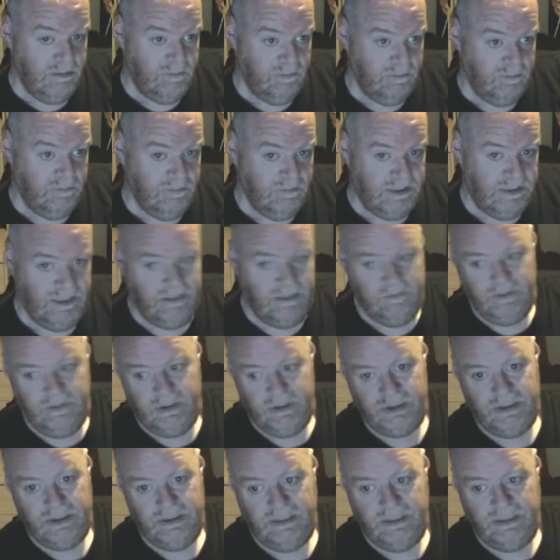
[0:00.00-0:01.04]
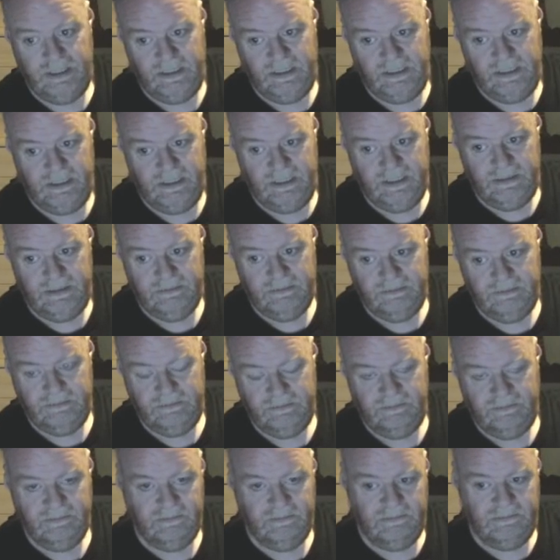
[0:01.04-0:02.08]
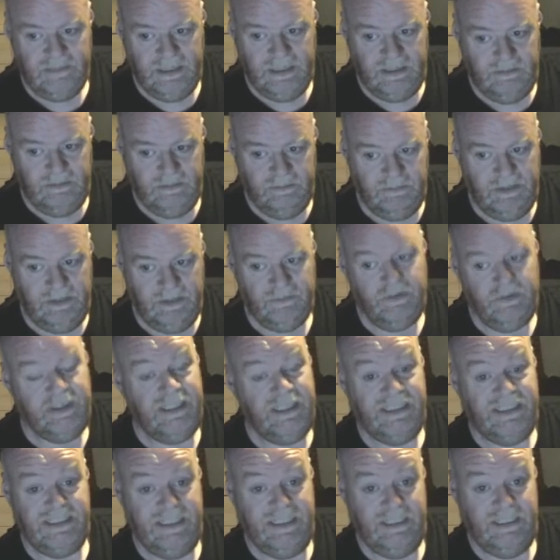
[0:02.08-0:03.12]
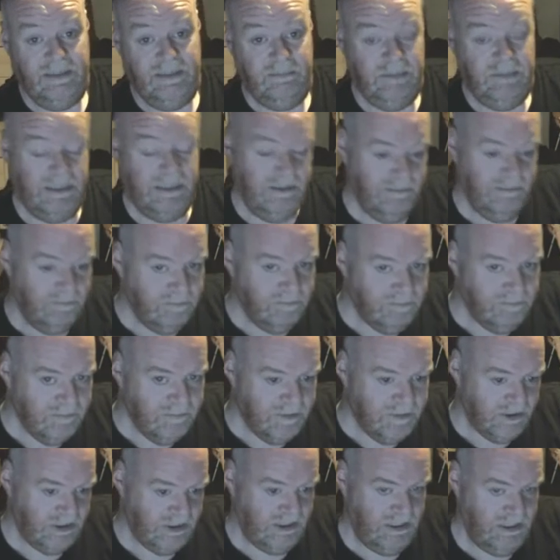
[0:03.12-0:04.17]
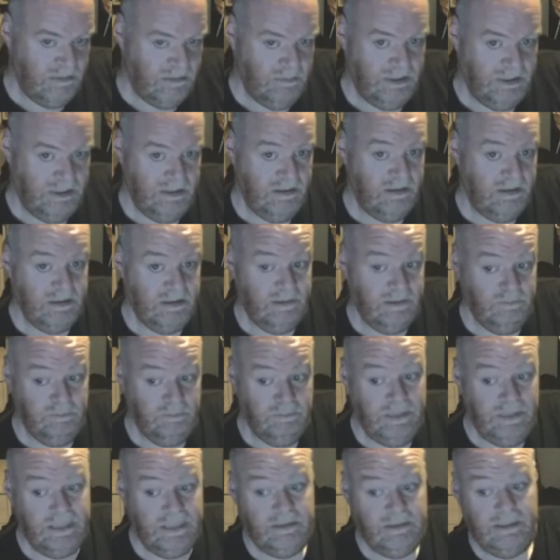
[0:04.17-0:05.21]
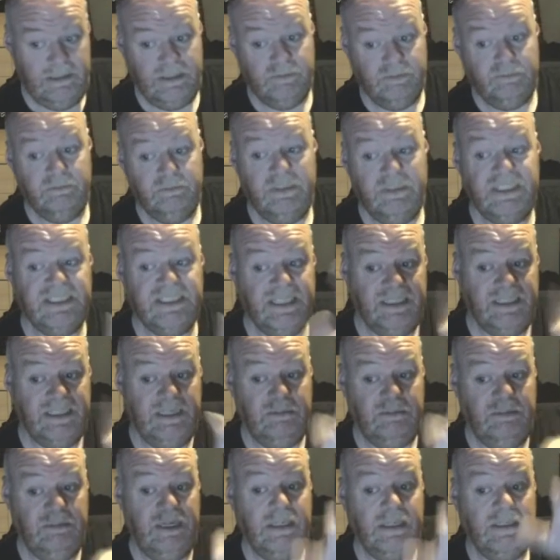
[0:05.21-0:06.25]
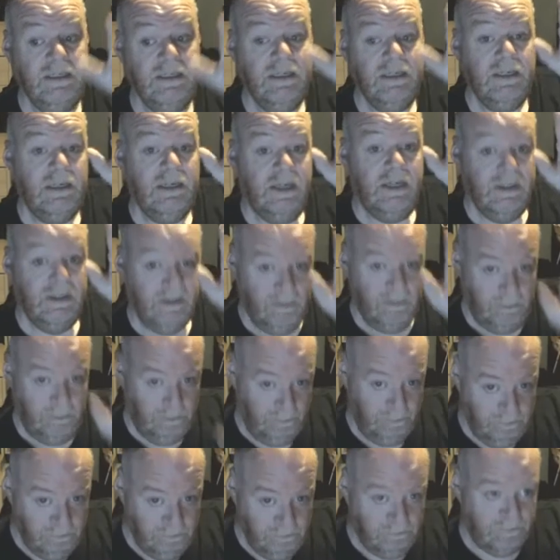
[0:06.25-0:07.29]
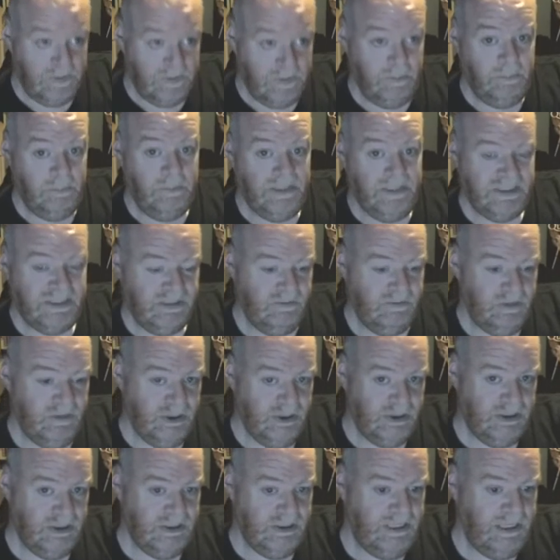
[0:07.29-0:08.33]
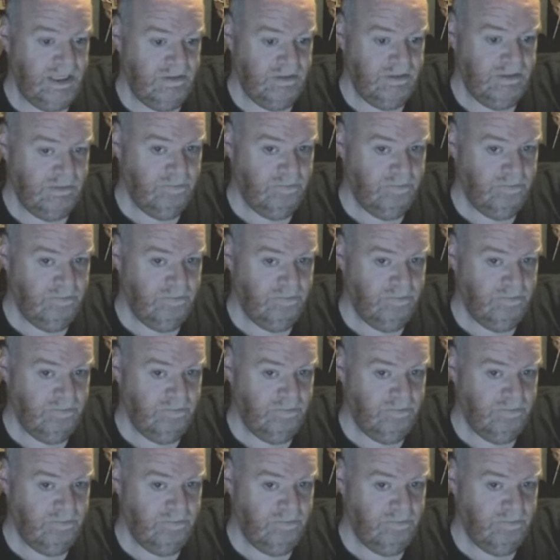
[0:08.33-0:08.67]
Get the version that my friend is sending me. He's sending me he's sending me the best version ever.